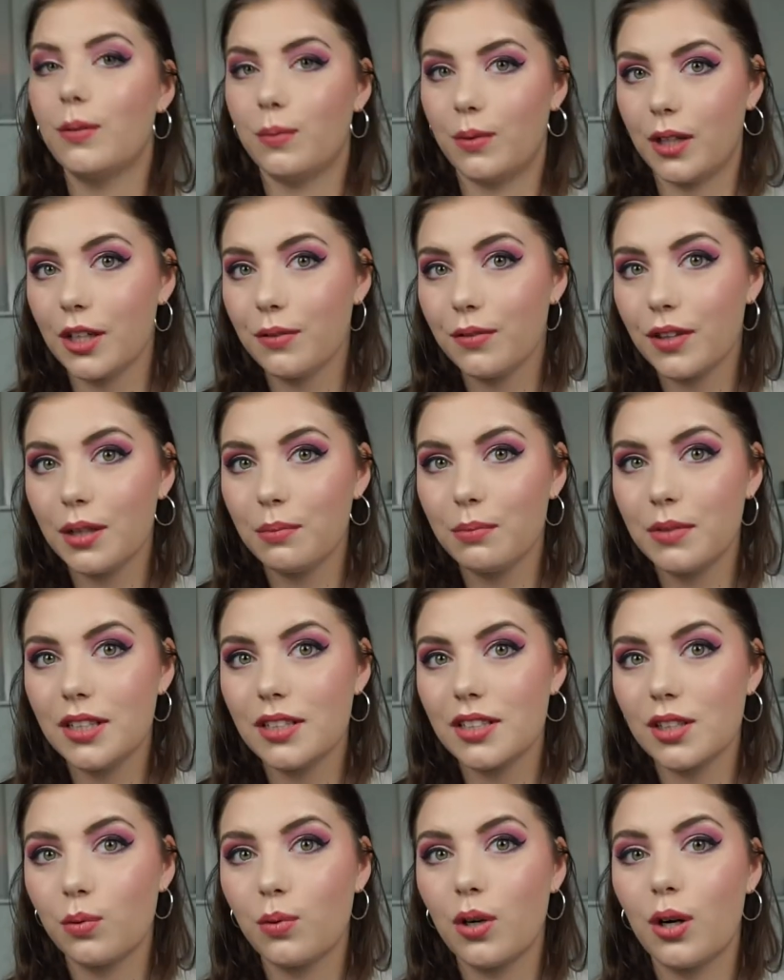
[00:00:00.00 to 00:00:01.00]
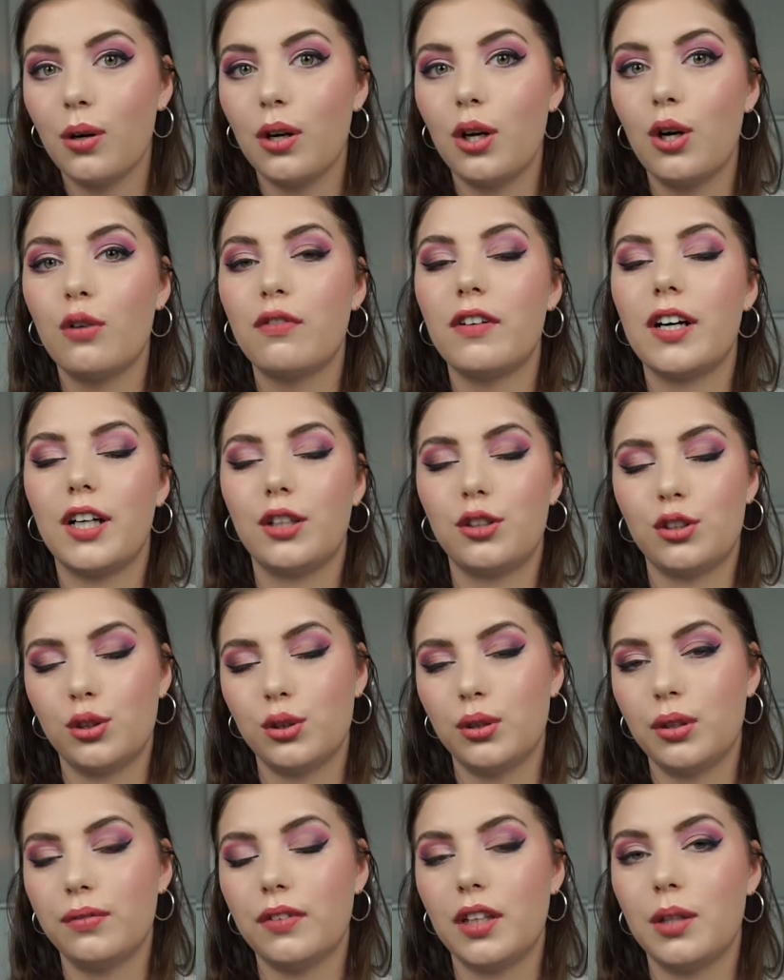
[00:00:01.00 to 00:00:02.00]
One of them is a rollover and
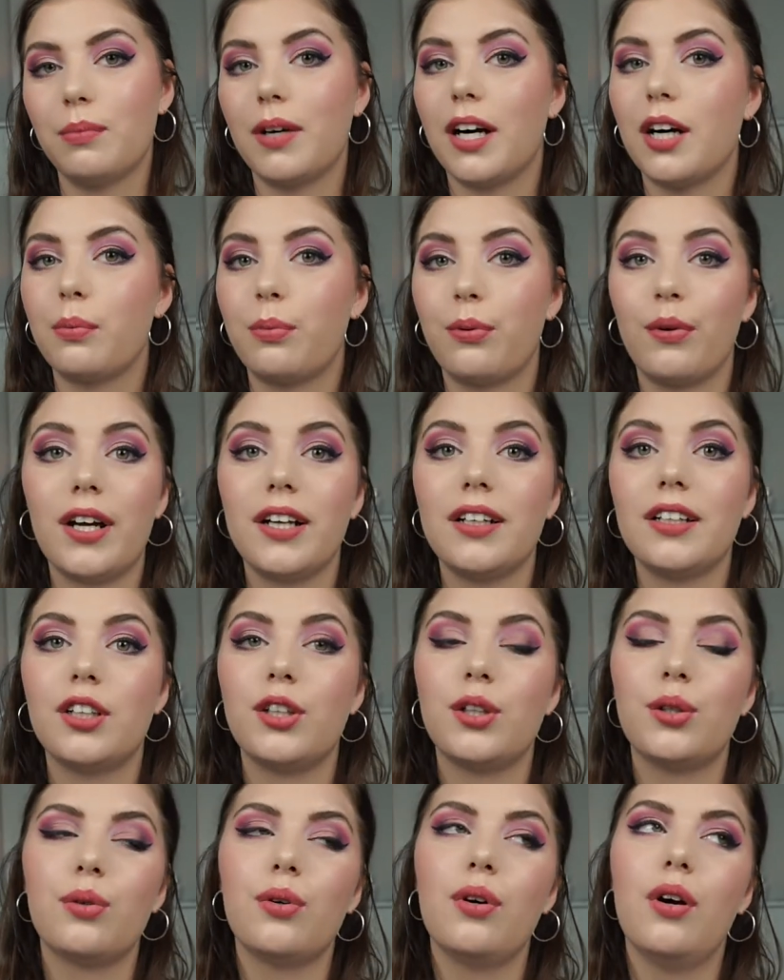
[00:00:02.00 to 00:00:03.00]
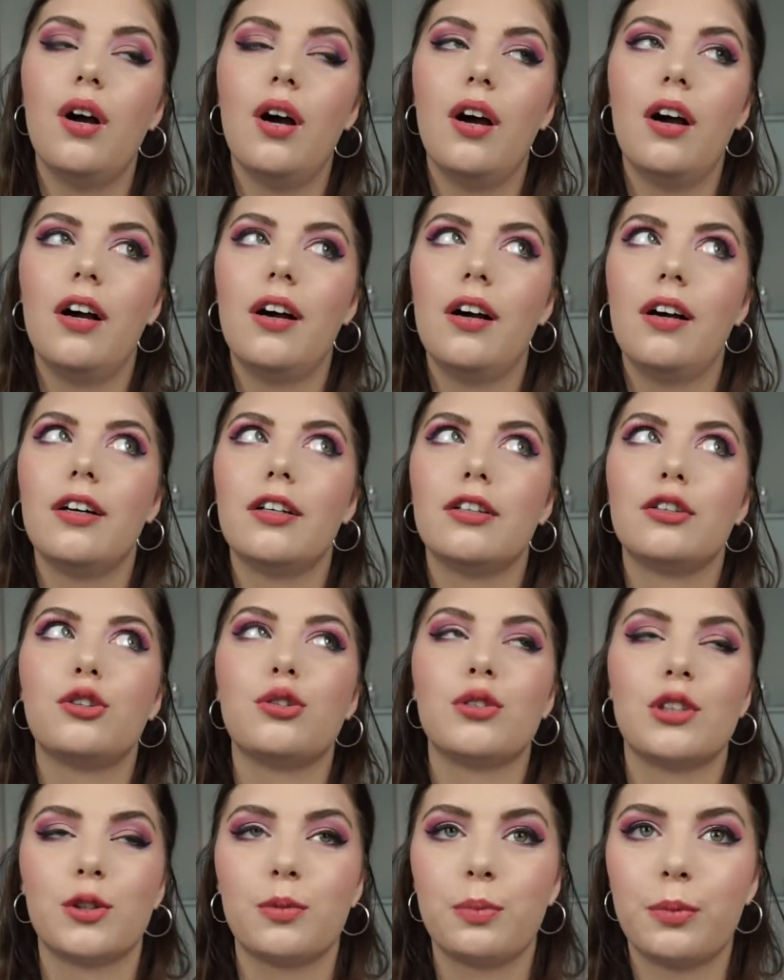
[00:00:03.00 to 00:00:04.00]
two of them are brand new
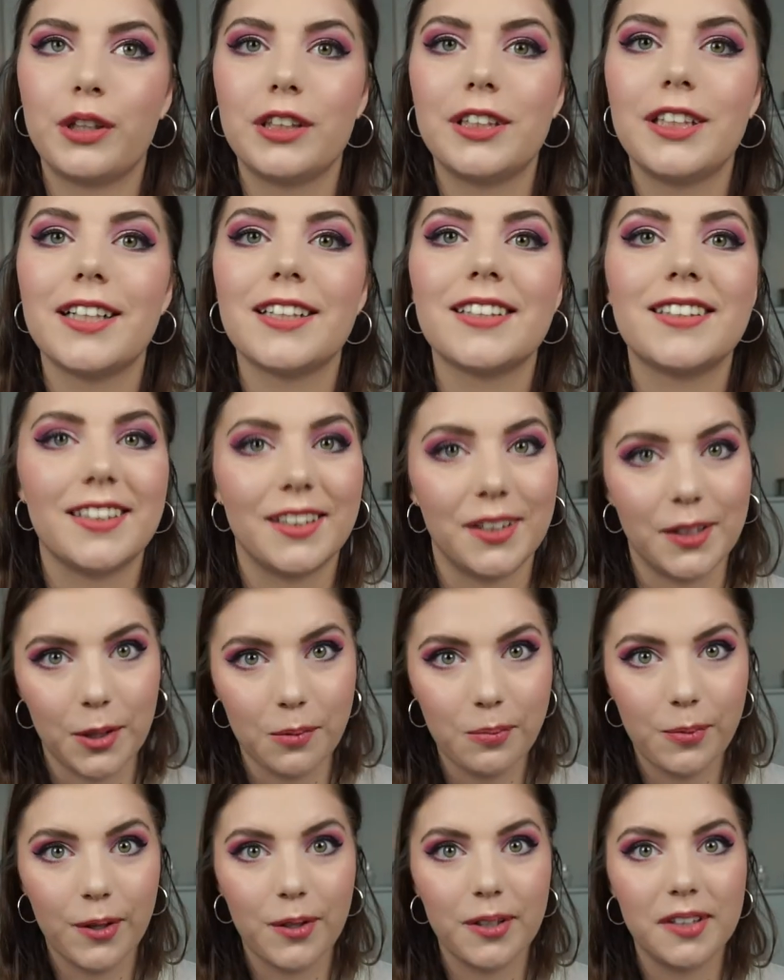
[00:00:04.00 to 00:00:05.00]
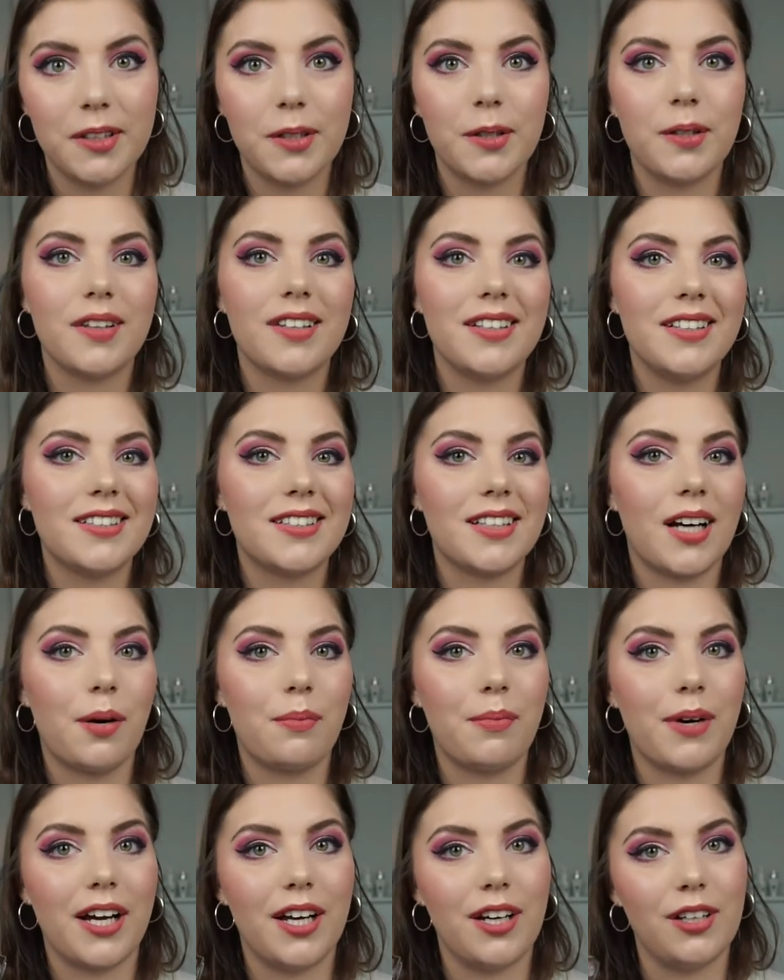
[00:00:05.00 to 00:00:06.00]
to this project. They're not brand new. These
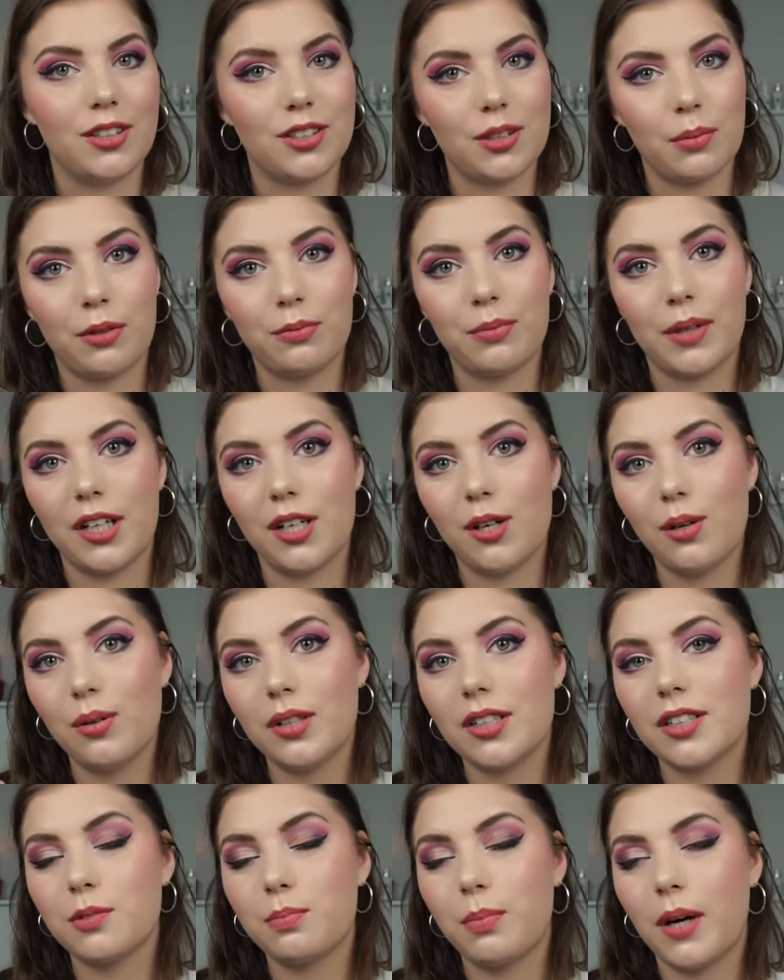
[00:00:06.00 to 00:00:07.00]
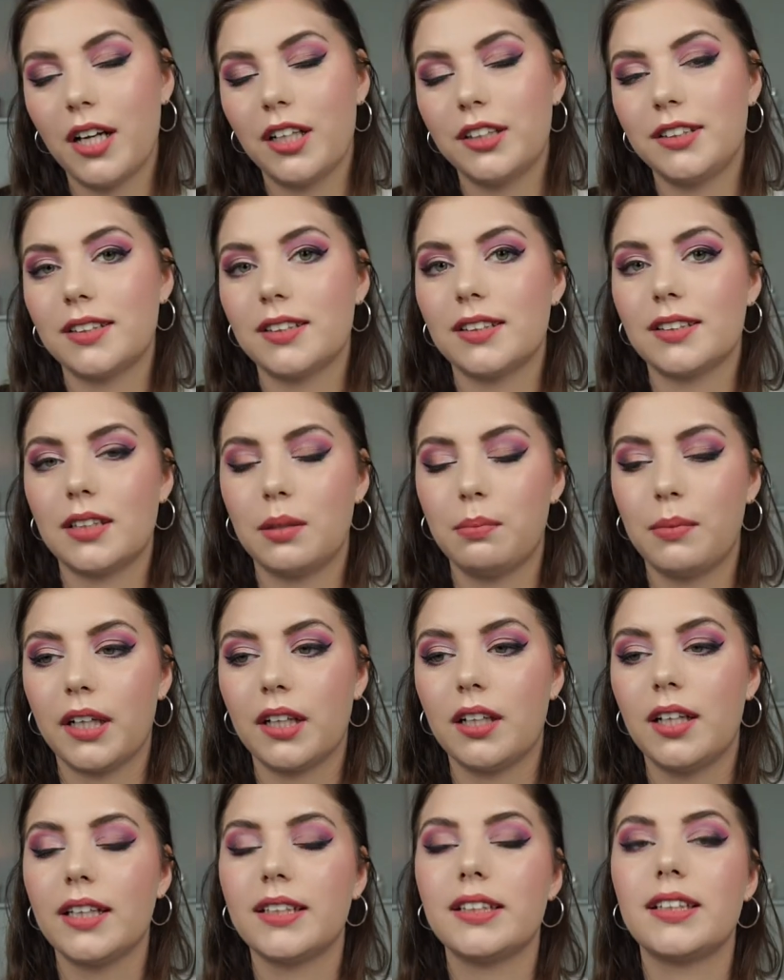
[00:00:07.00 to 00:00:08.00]
are my some of my oldest polishes in my
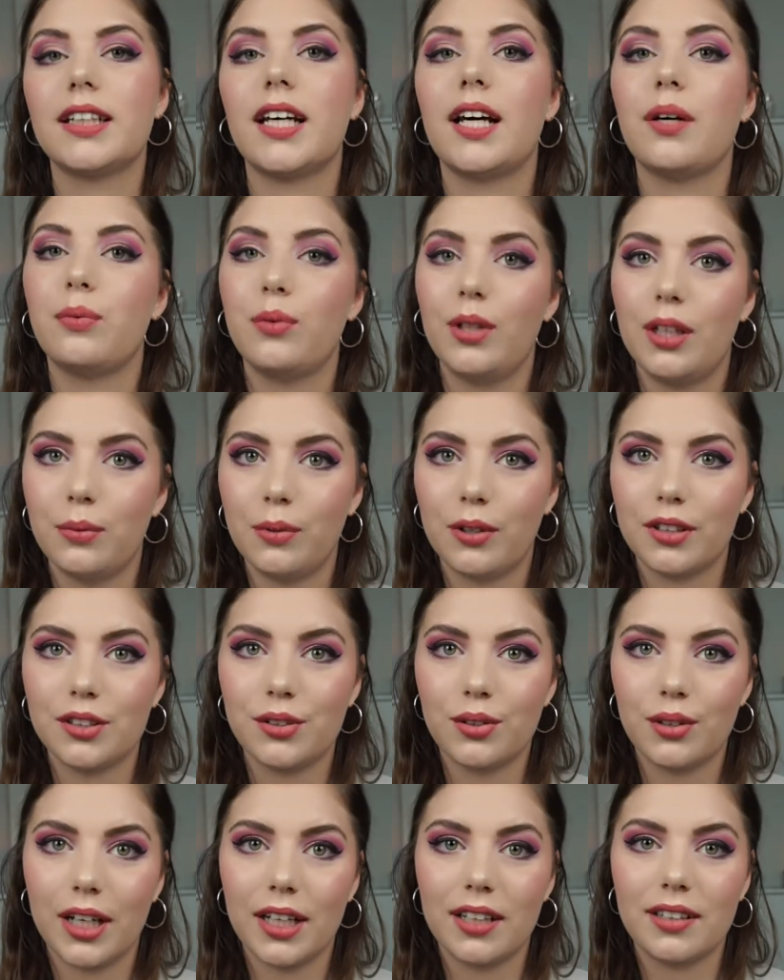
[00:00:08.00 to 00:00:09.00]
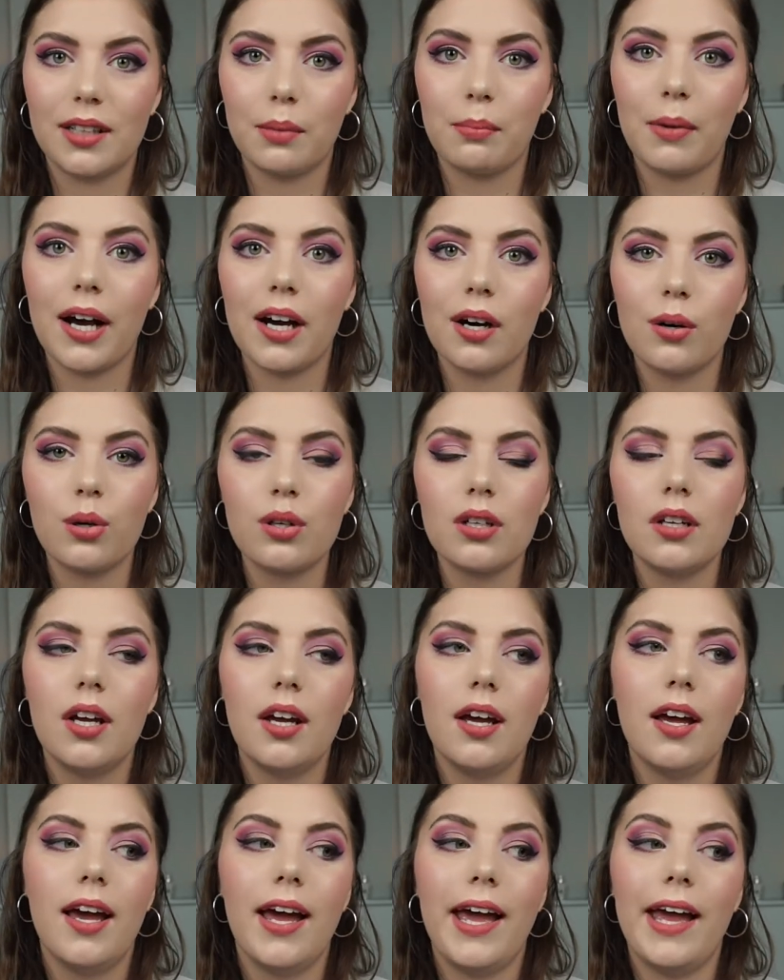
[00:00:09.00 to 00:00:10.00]
collection. I really want to get them out
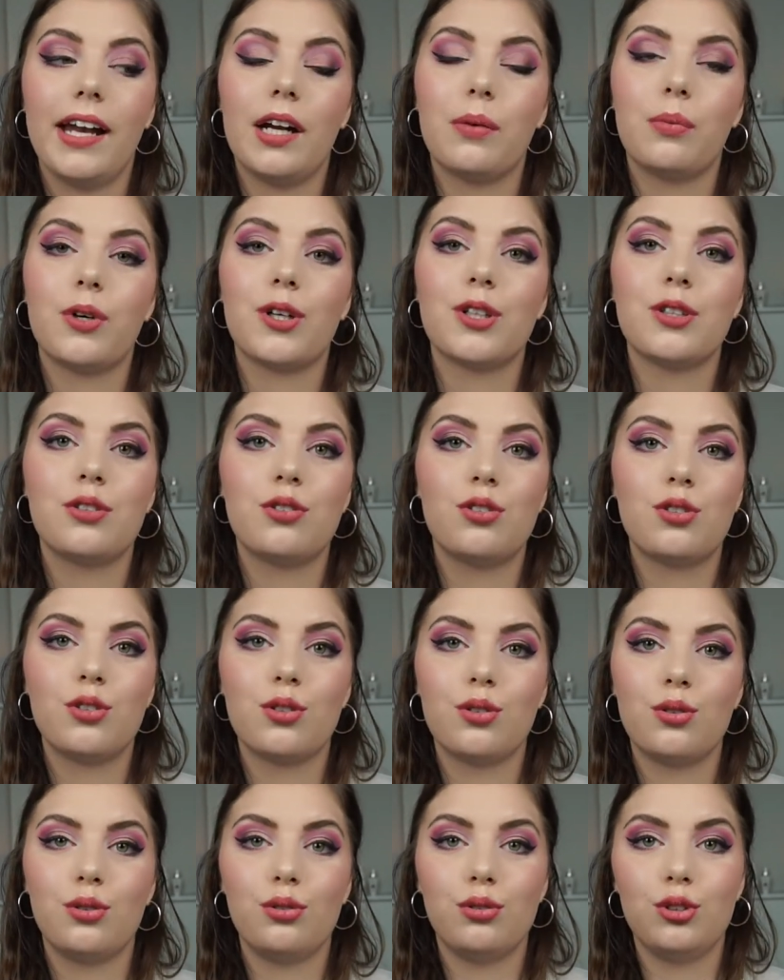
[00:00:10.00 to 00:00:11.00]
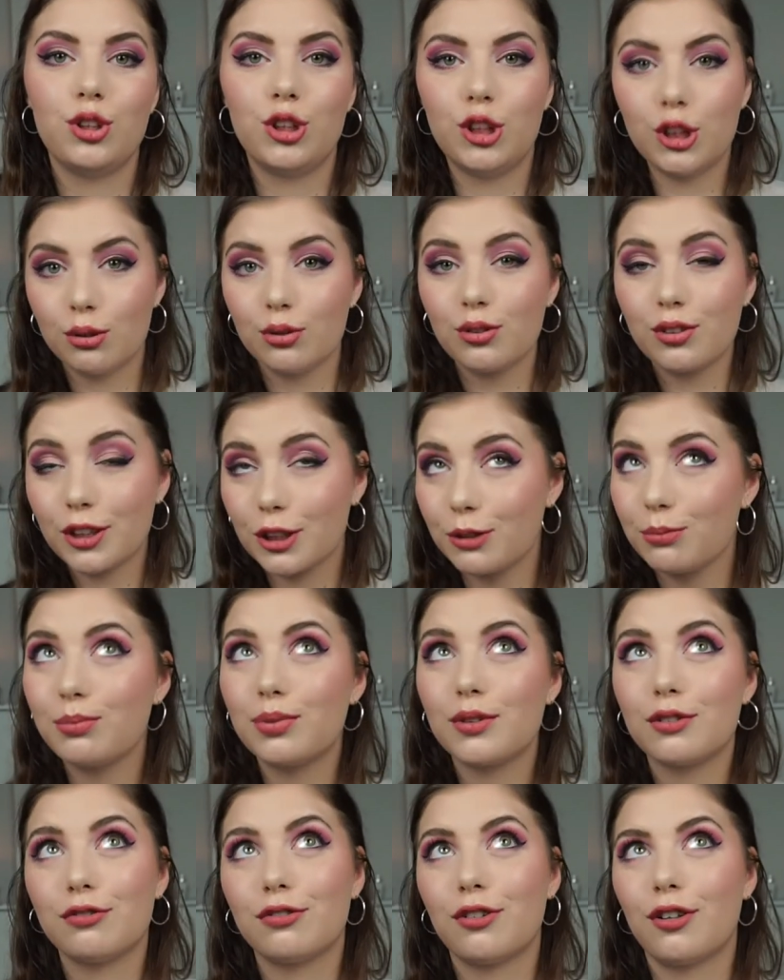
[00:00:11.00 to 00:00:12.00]
and I want to use them
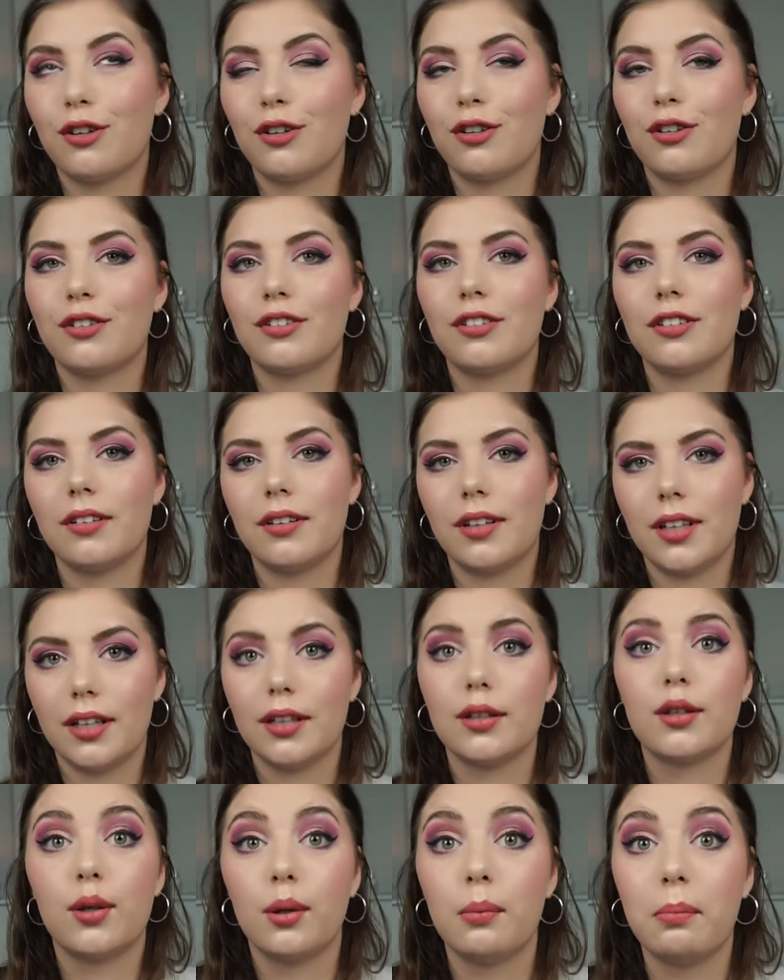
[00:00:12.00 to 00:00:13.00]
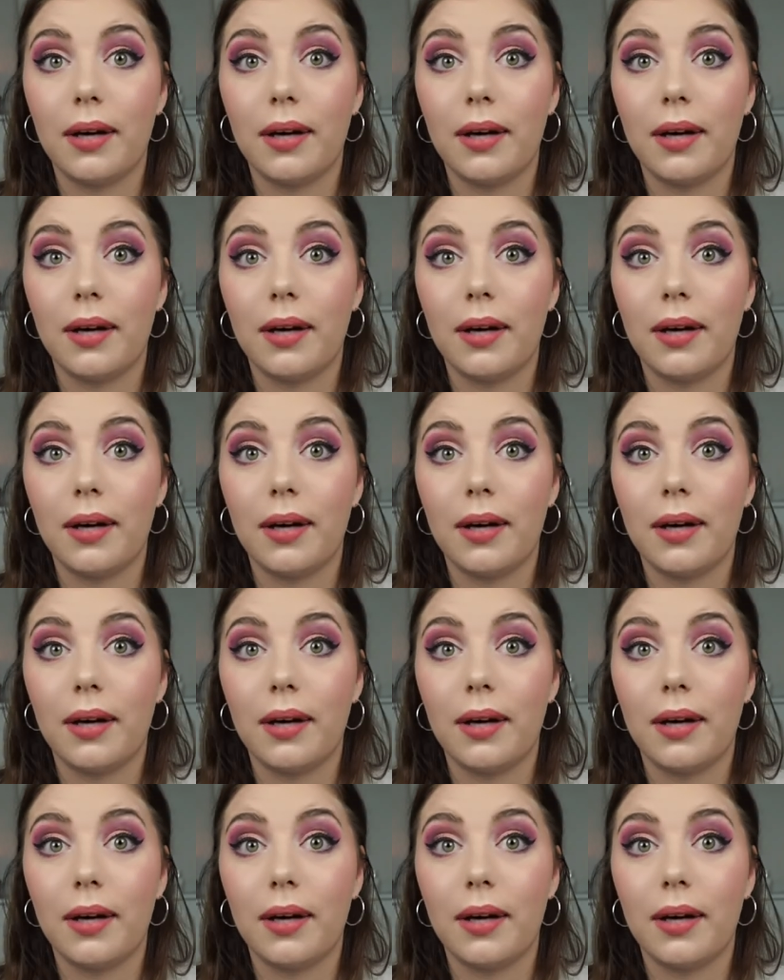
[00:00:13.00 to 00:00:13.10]
before they go